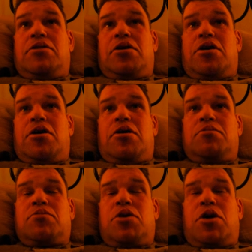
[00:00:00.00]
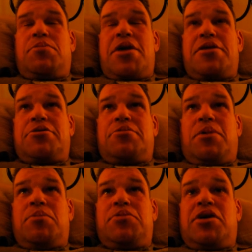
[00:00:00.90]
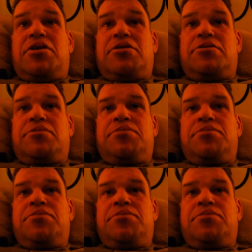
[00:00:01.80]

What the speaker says: update to my brother.